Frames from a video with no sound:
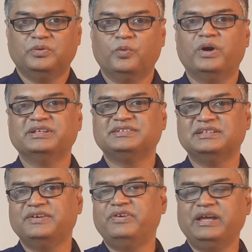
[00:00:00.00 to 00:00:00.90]
One is
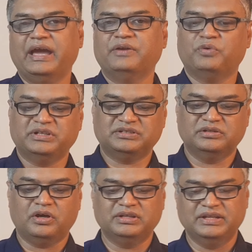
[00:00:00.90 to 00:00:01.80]
living and one is
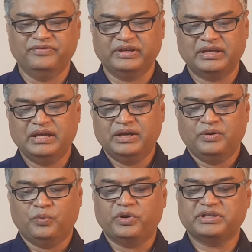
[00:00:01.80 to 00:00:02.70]
non-living.
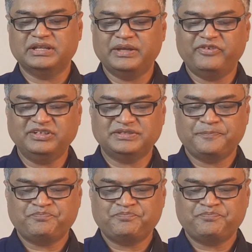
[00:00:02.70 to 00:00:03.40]
What are the livings?